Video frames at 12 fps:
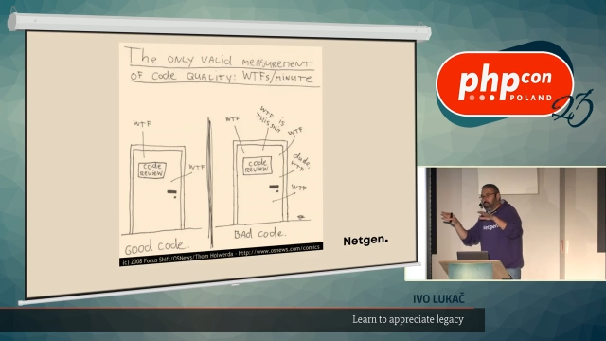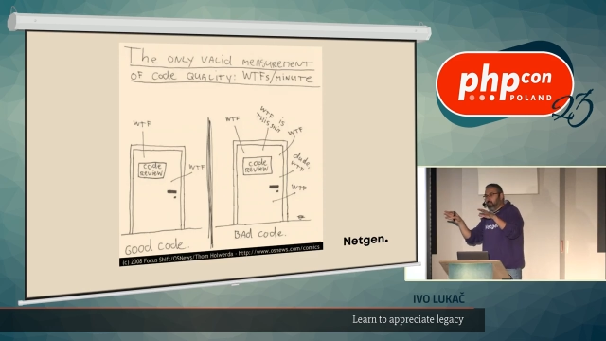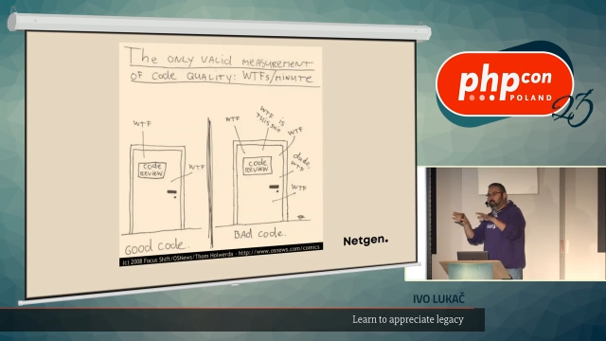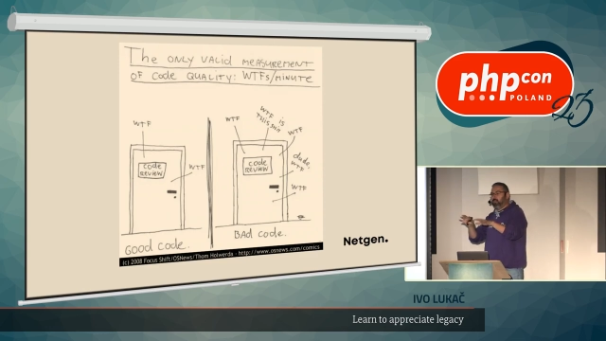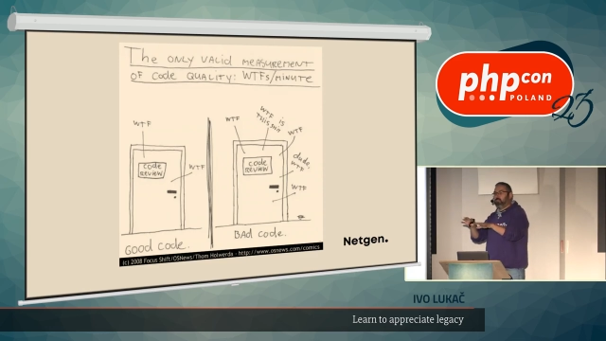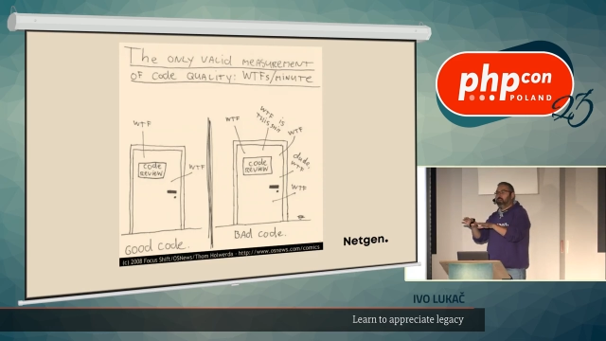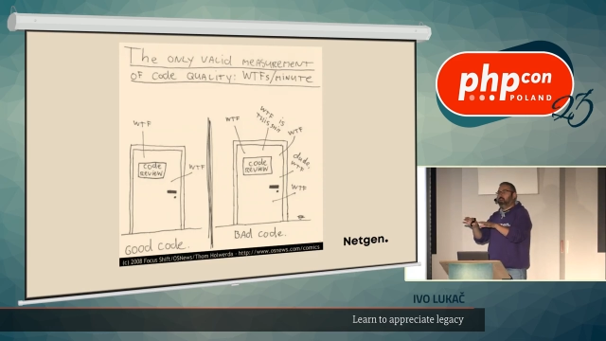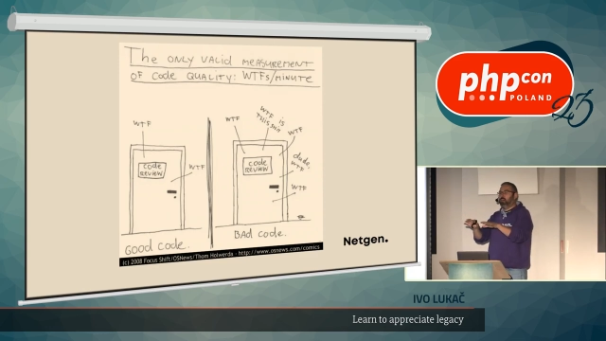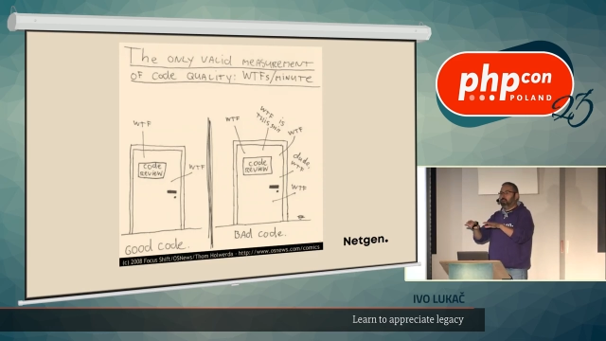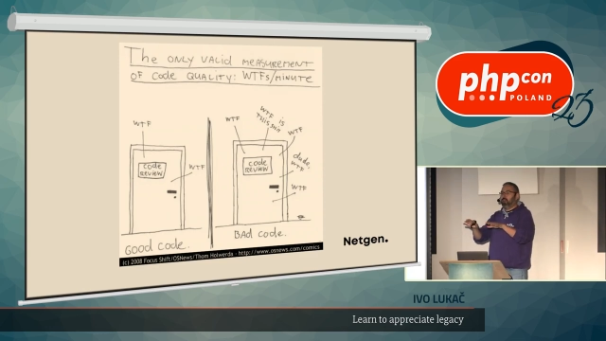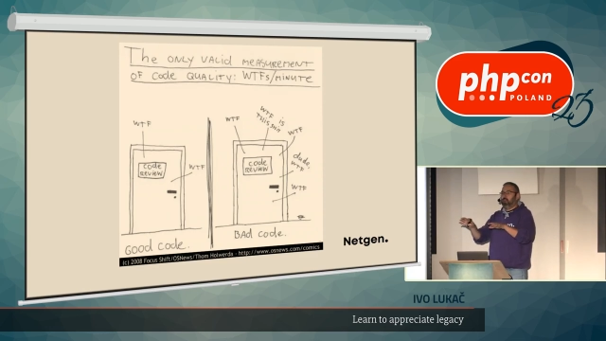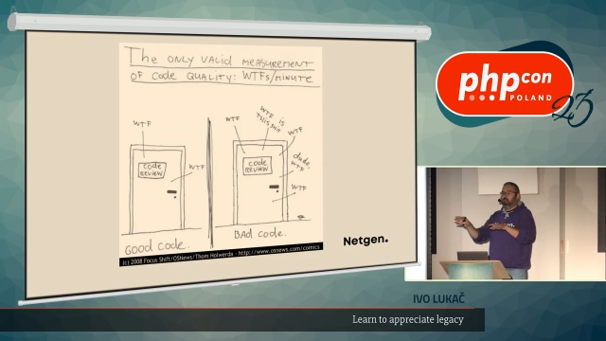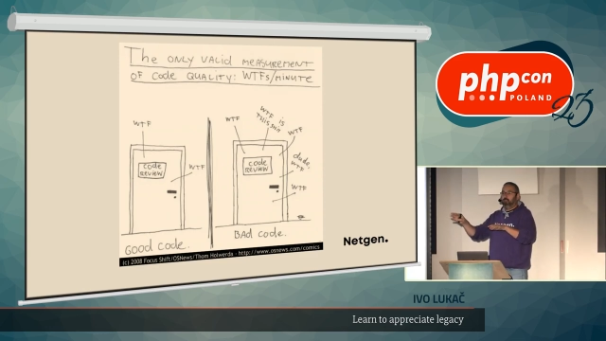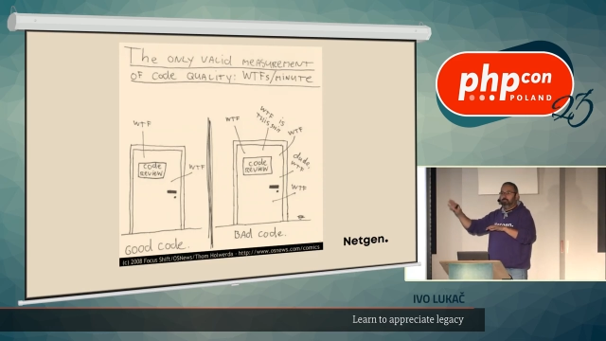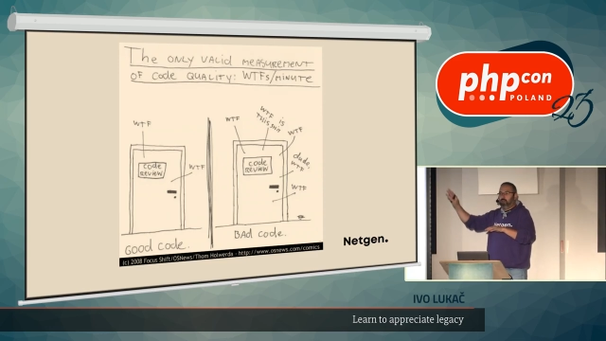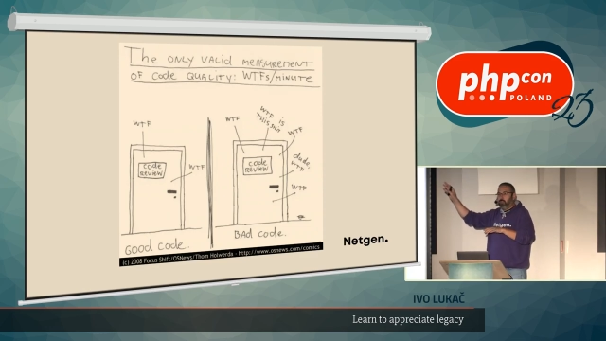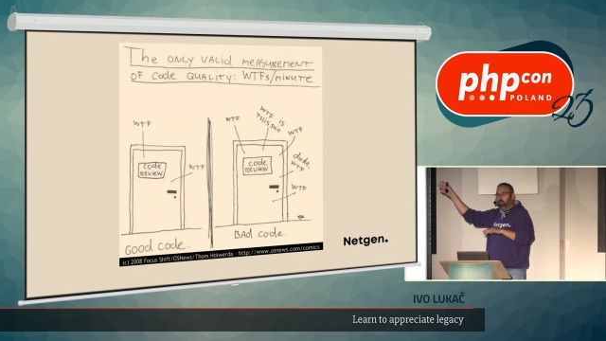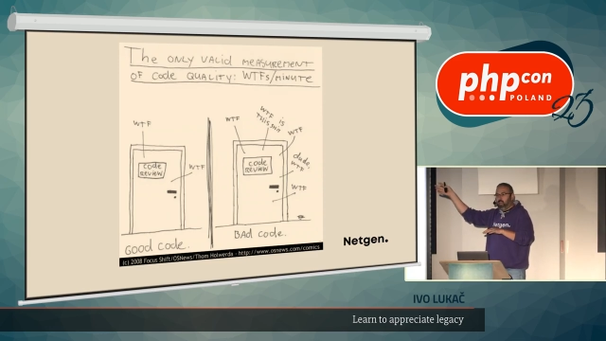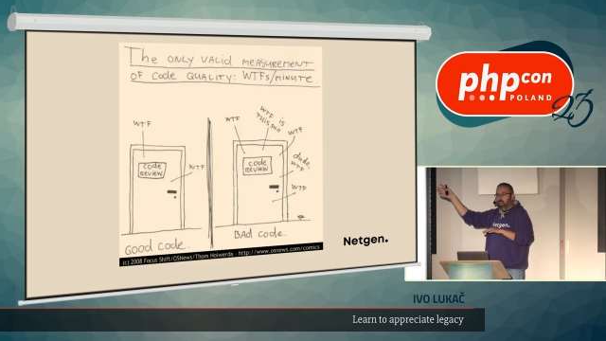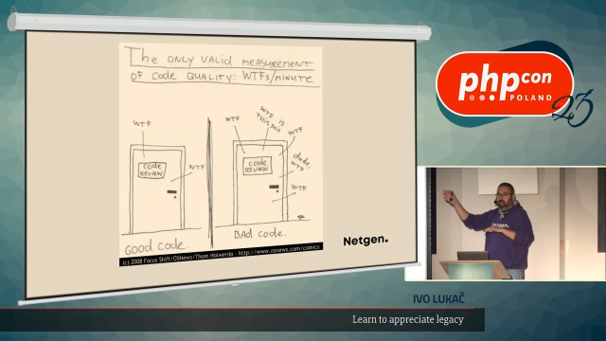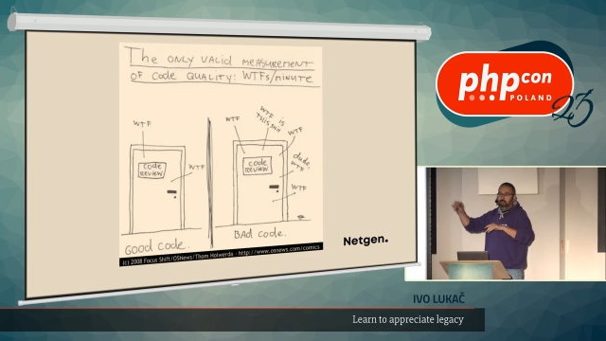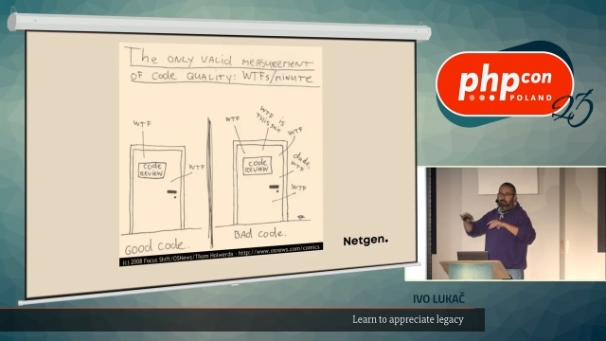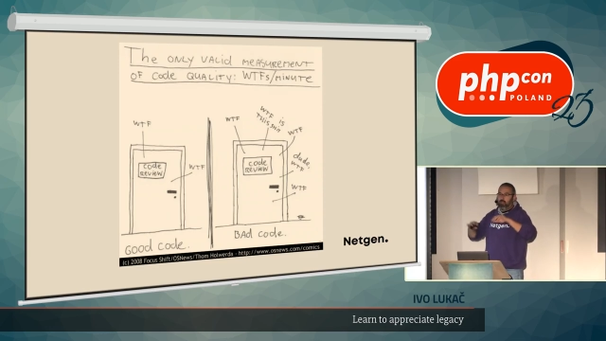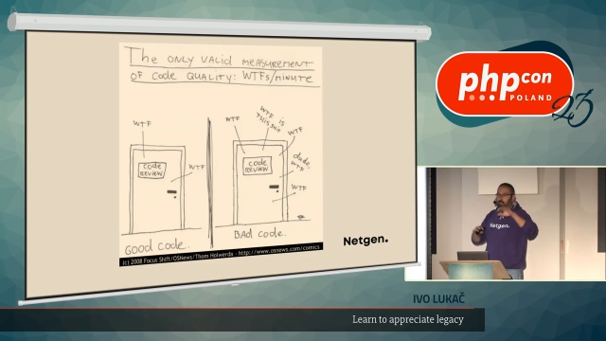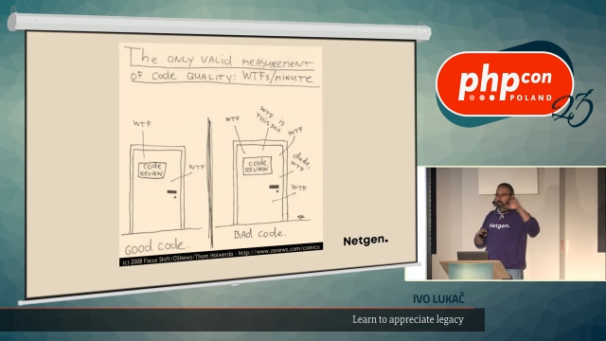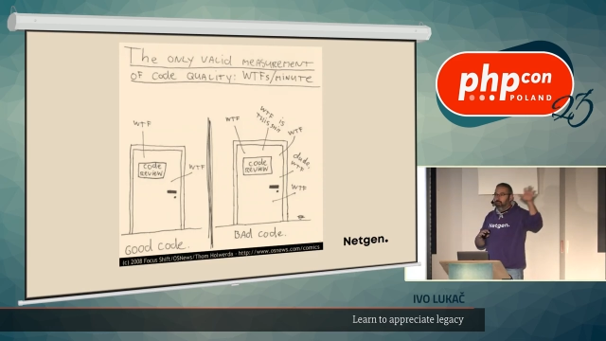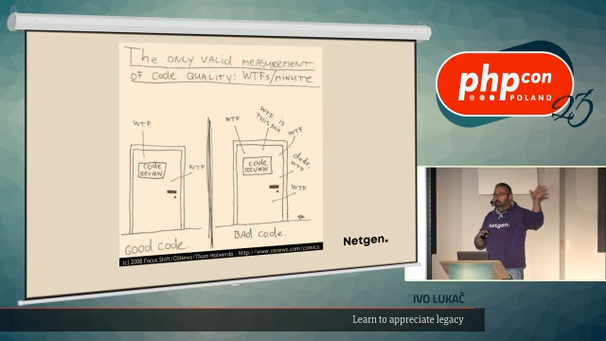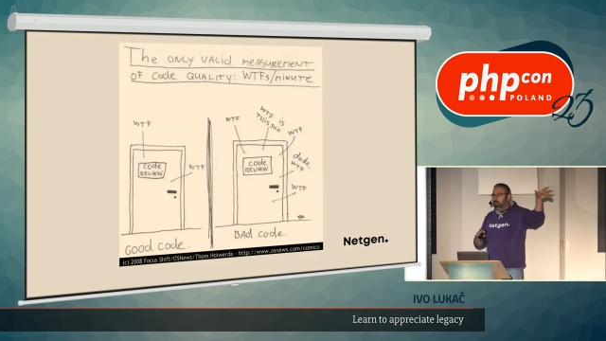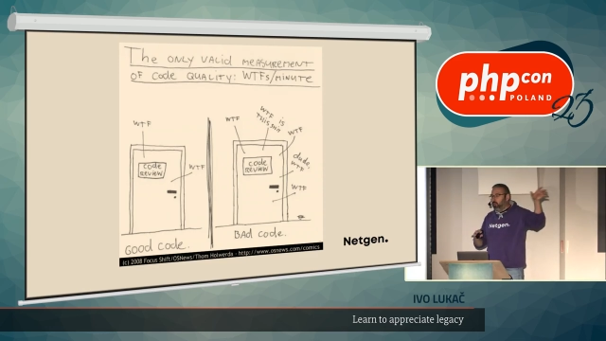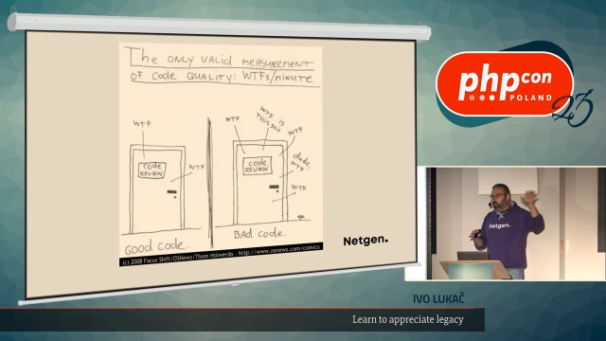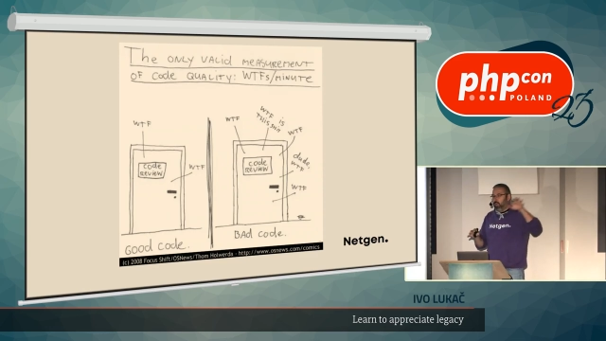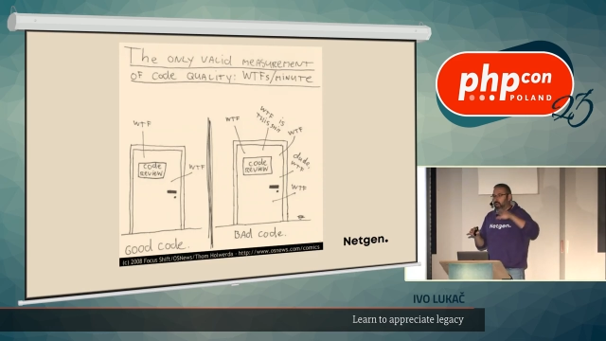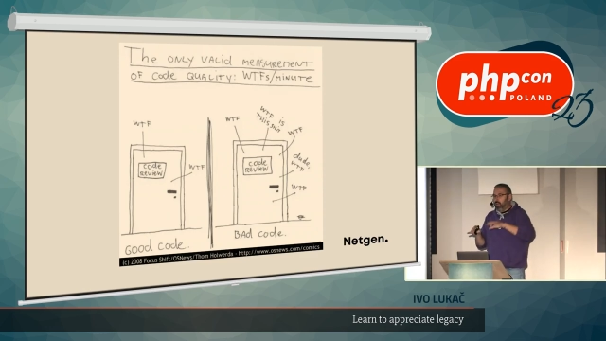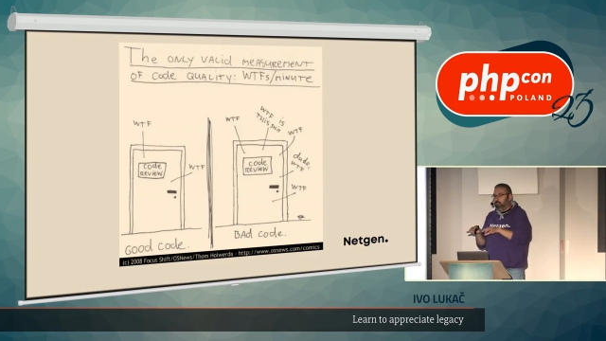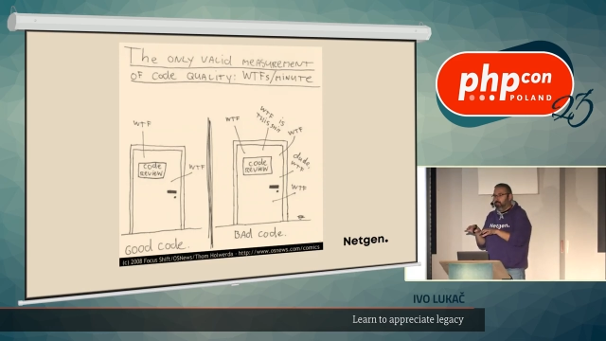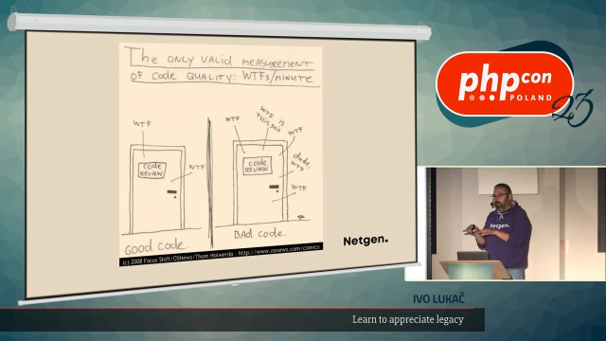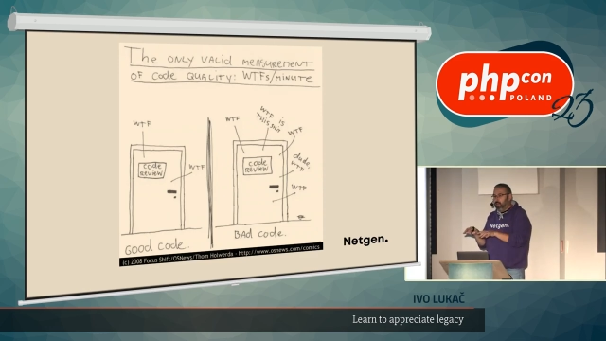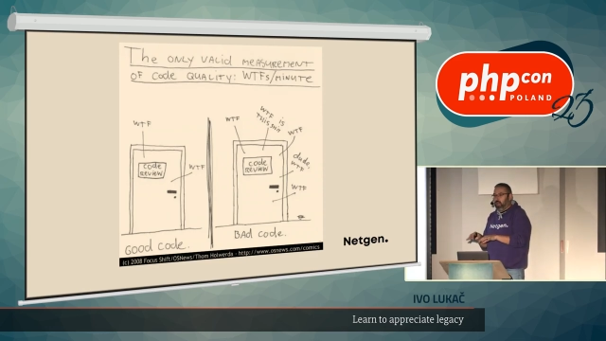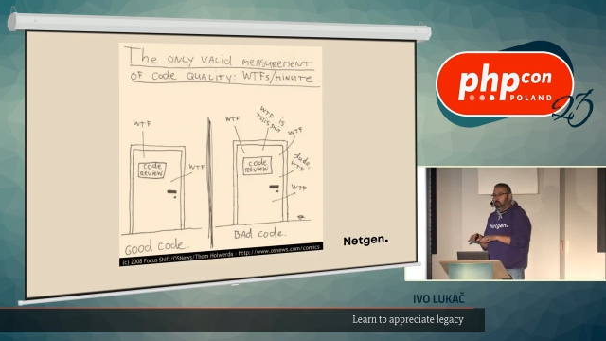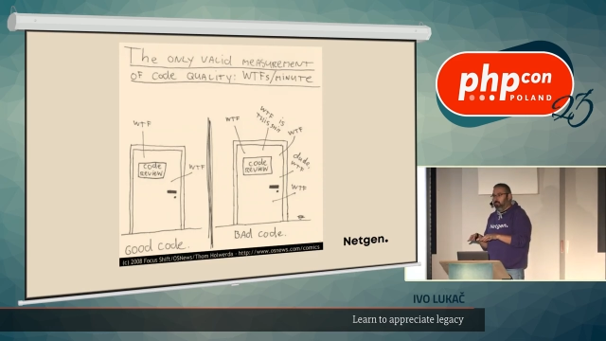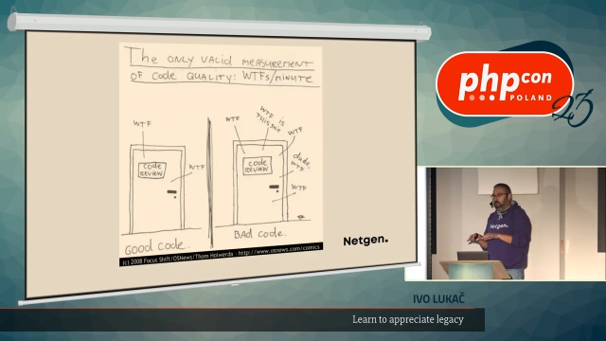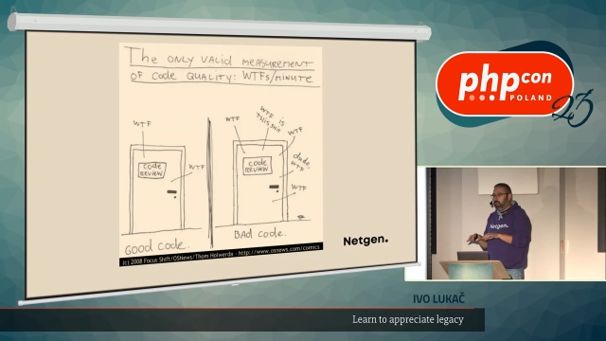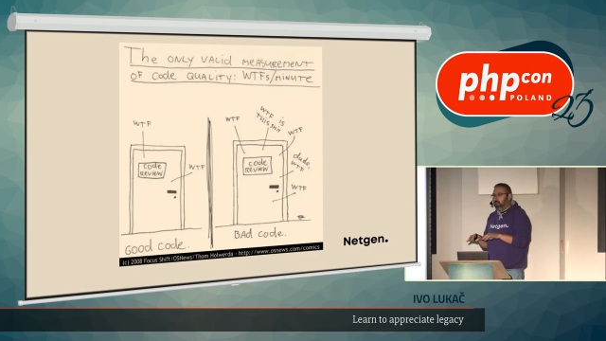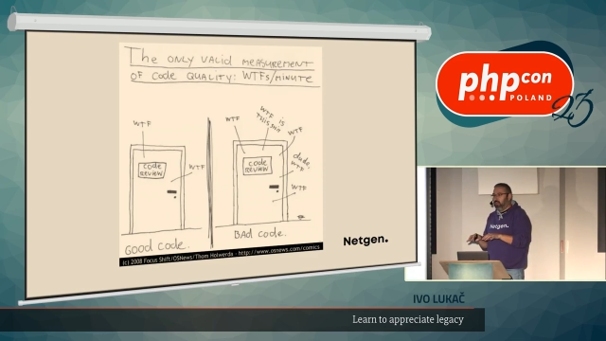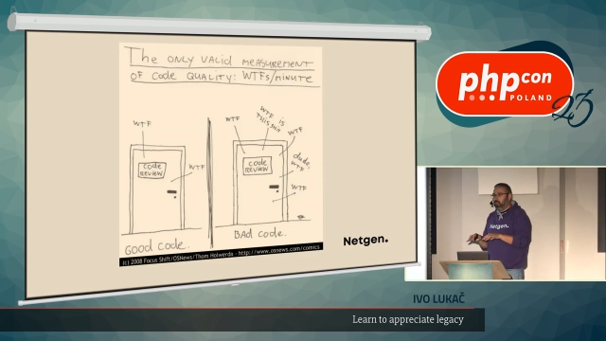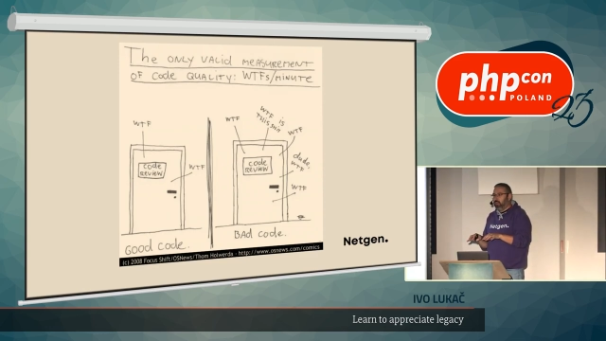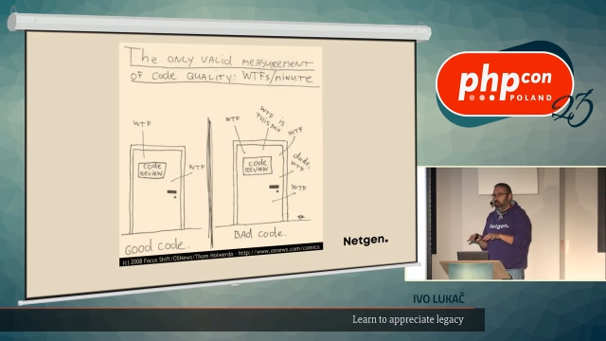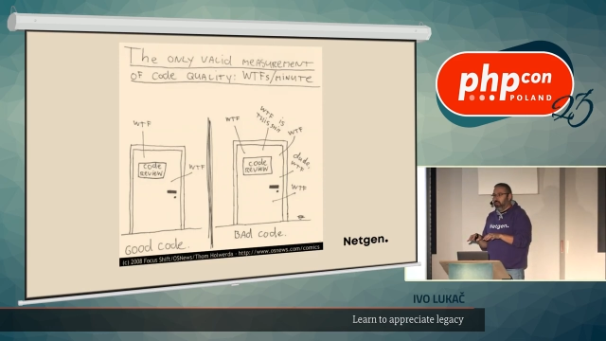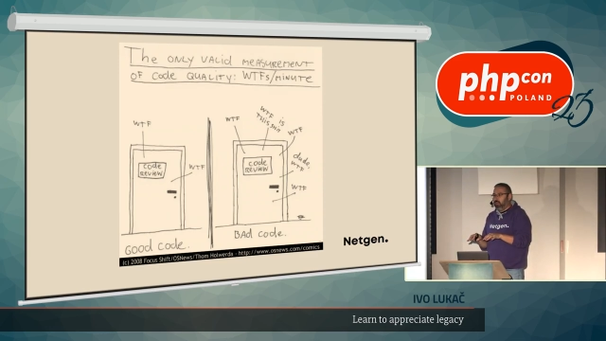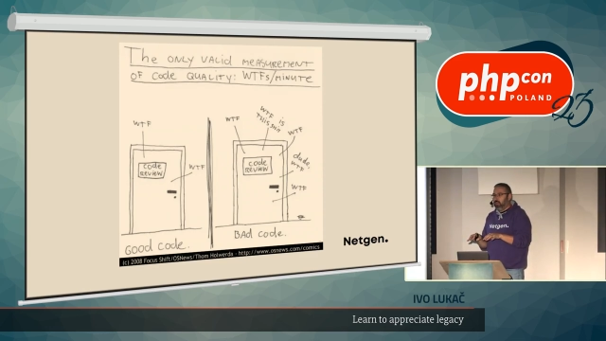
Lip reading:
No face is visible, so there are no lips to read.